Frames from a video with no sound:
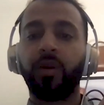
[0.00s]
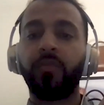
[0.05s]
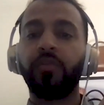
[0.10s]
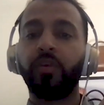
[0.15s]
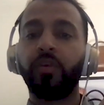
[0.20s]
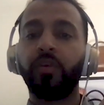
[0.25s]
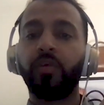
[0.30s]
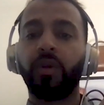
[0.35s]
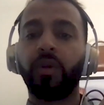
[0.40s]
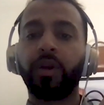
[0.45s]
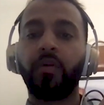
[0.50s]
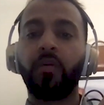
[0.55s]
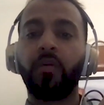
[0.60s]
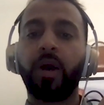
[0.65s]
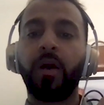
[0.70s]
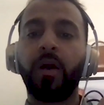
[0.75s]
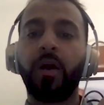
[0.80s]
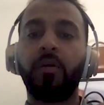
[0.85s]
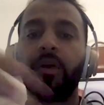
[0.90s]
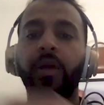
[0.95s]
whenever you want to go
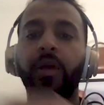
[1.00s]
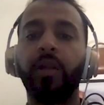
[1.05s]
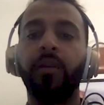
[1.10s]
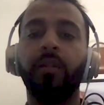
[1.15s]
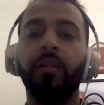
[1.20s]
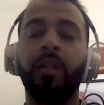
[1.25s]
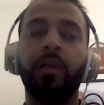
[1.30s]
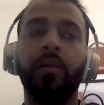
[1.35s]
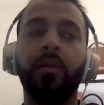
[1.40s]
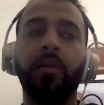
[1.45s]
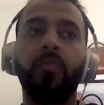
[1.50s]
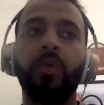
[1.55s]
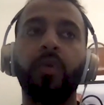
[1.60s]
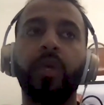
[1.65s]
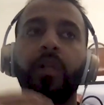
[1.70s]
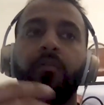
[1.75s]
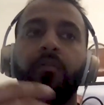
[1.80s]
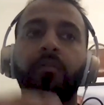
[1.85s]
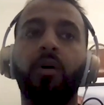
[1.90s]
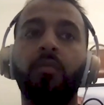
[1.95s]
out, and like we
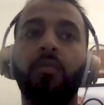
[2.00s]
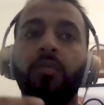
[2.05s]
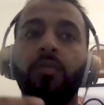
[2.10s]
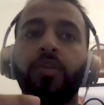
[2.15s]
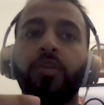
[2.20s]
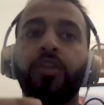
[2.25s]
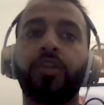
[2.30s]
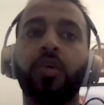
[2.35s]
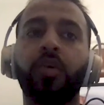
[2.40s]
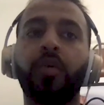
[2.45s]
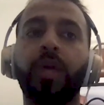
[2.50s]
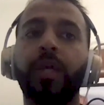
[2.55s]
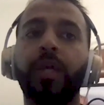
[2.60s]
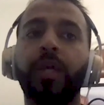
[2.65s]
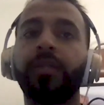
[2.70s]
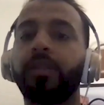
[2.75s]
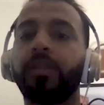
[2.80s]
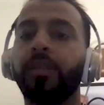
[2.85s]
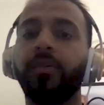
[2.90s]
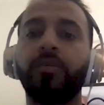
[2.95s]
can almost
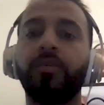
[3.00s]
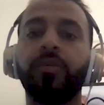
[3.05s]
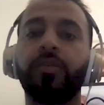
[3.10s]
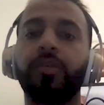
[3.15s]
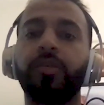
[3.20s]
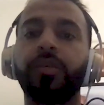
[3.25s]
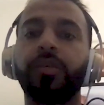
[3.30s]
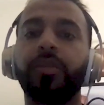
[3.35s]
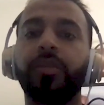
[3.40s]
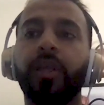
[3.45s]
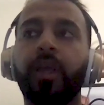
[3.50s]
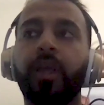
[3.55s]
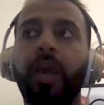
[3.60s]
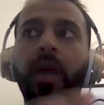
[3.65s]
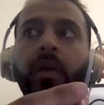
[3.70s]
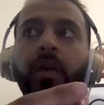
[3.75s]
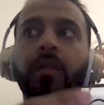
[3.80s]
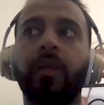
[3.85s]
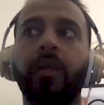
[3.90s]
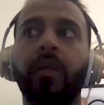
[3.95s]
showcase to users like,
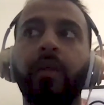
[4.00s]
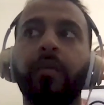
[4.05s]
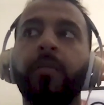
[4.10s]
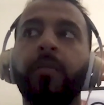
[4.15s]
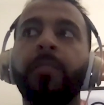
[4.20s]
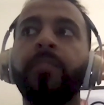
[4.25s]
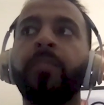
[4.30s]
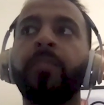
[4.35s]
hey, like